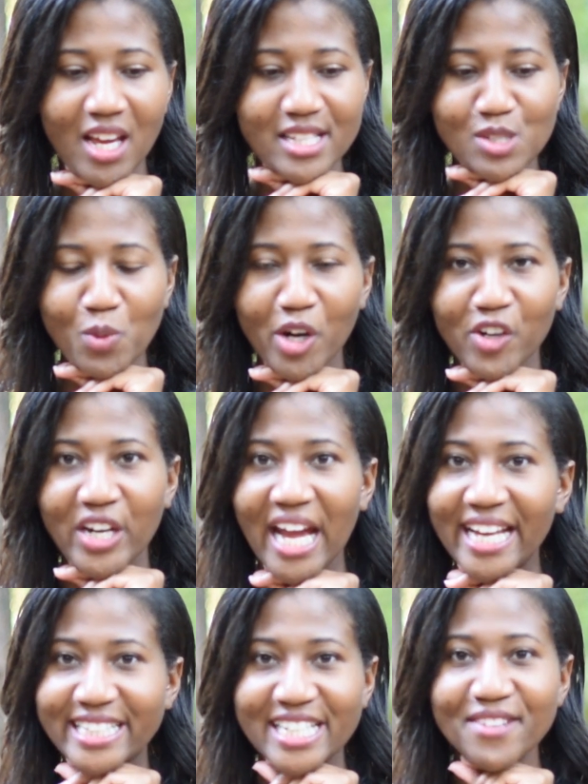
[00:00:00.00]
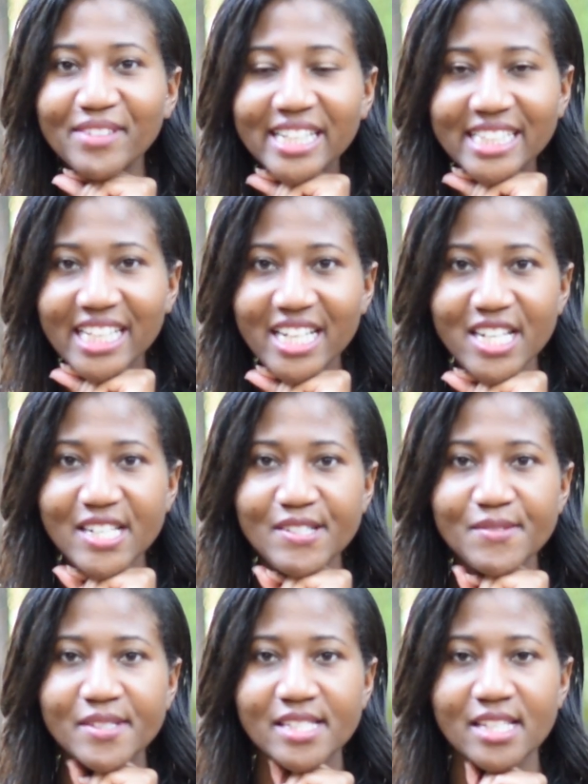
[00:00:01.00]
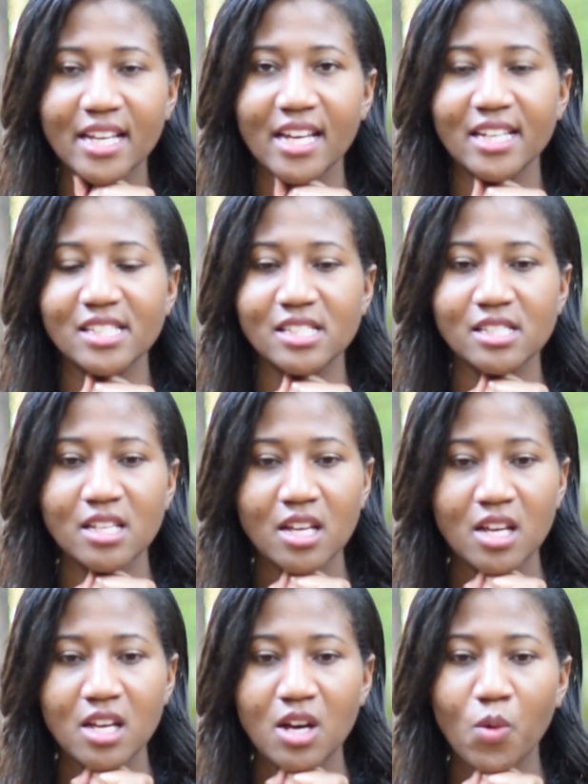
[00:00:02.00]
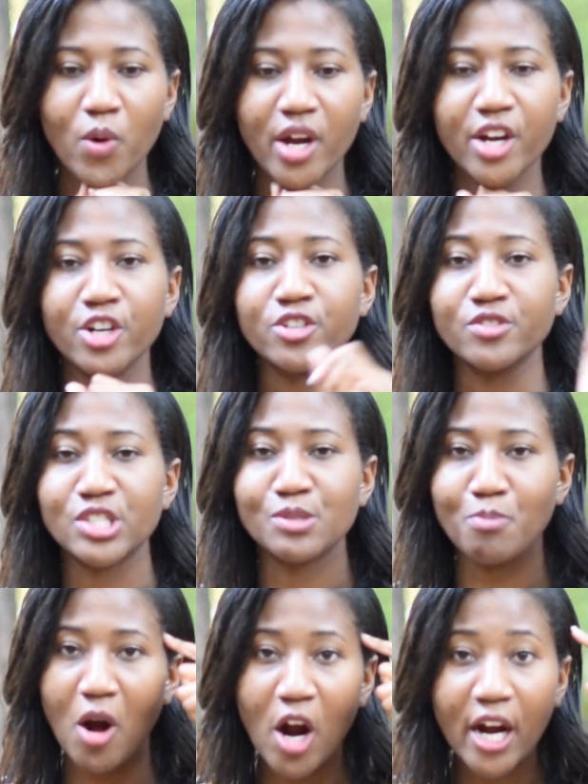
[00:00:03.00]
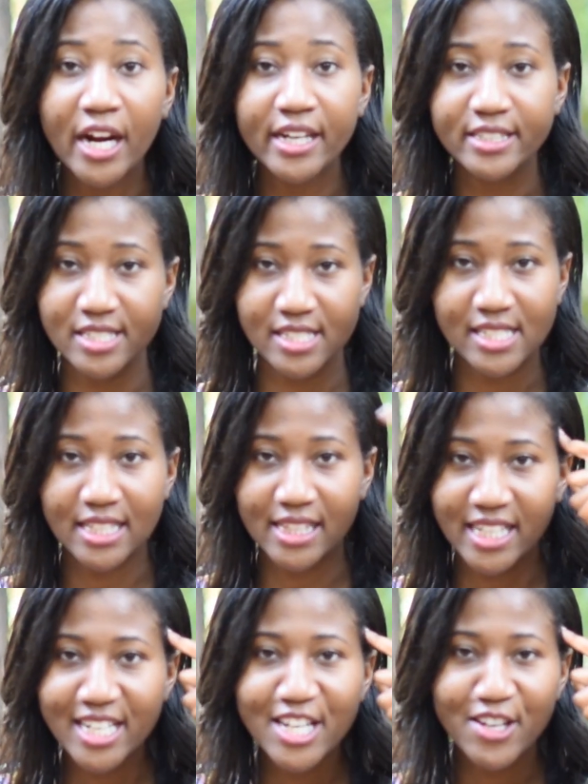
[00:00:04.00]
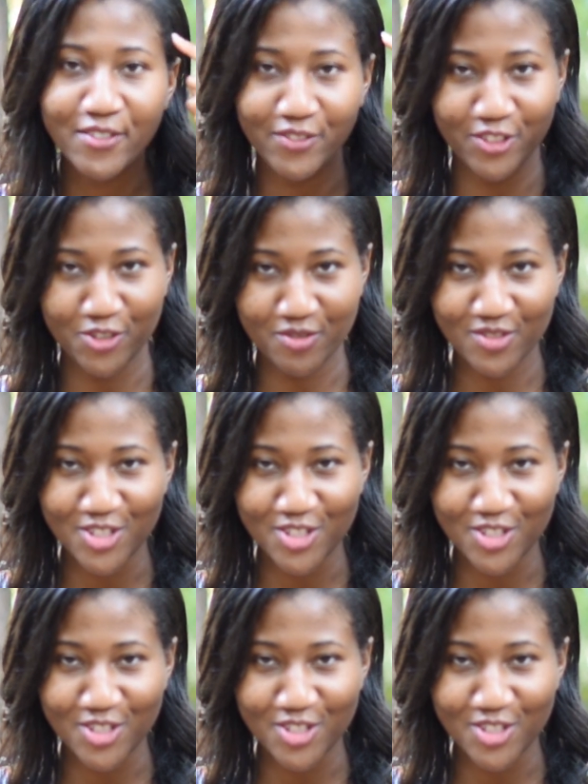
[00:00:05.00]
It's where creativity lives. It's where your smarts live.